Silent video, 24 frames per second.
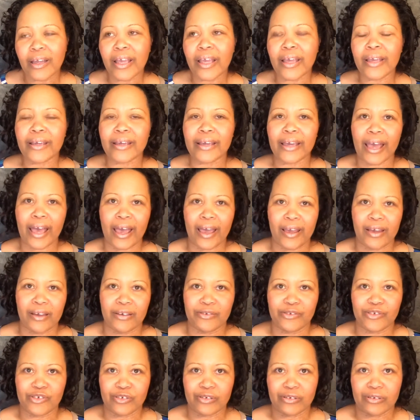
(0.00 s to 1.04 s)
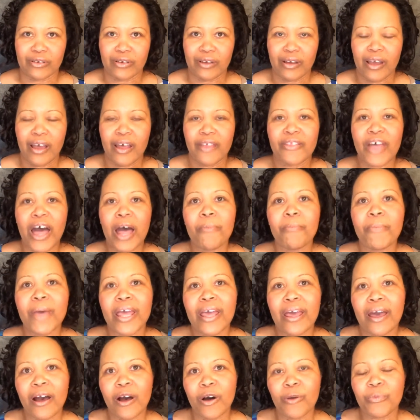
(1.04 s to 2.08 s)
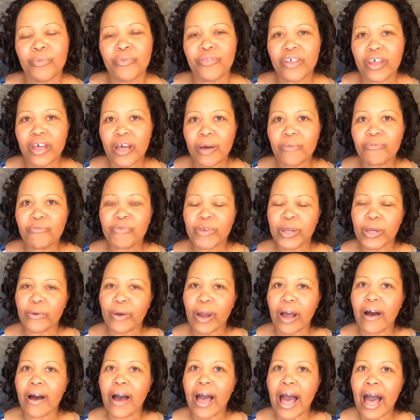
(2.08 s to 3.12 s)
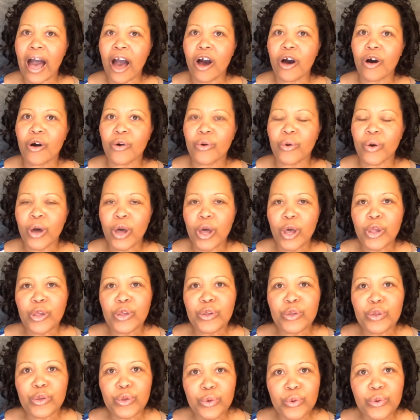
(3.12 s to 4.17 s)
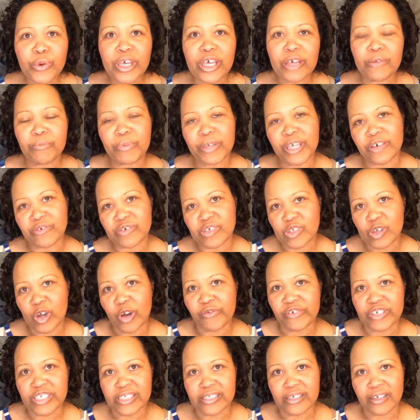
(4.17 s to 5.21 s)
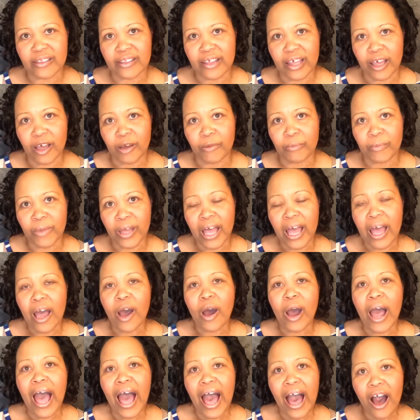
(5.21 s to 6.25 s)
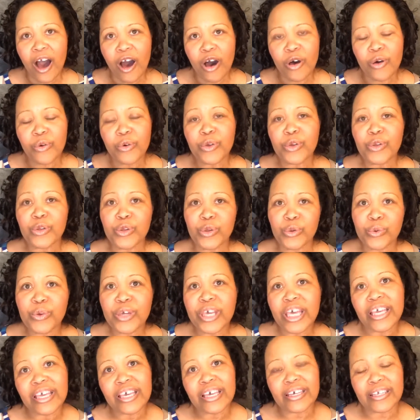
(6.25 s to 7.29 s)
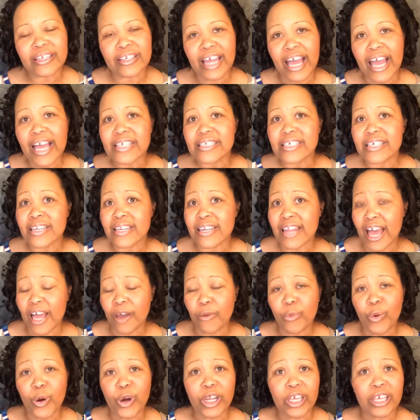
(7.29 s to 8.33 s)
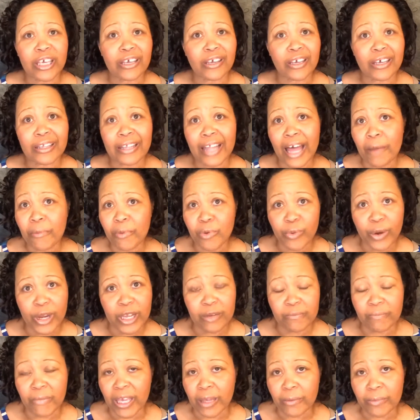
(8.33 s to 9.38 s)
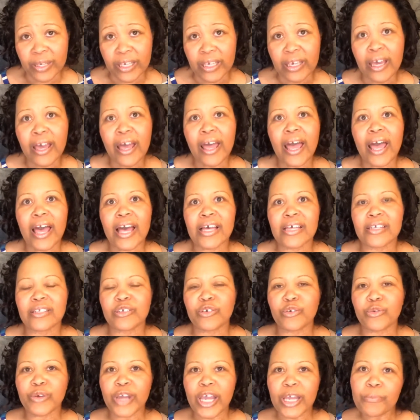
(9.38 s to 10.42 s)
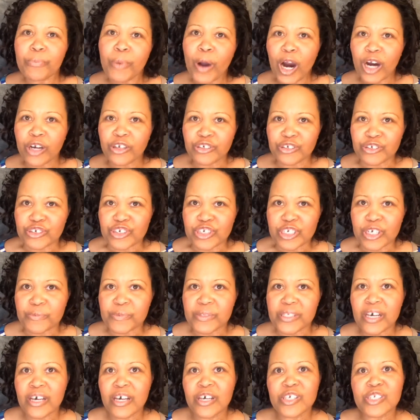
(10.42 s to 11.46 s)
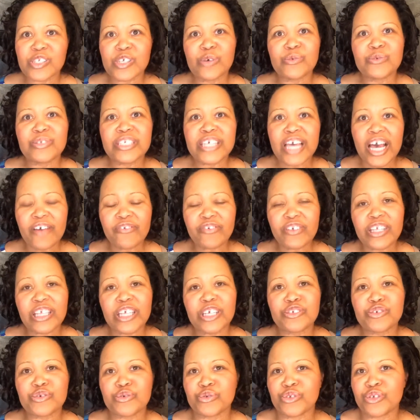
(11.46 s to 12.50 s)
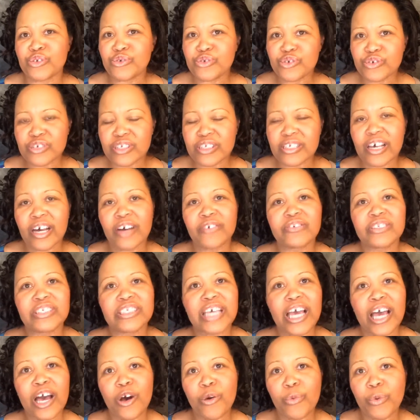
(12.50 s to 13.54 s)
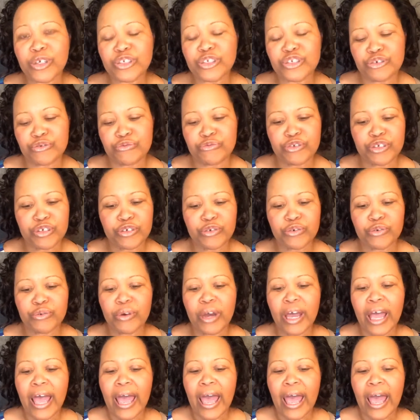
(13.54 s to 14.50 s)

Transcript: engage. That may help them figure out how you can be of service to them, how you can connect, network, and collaborate, maybe, and create partnerships. So definitely introduce yourself, tell what you do,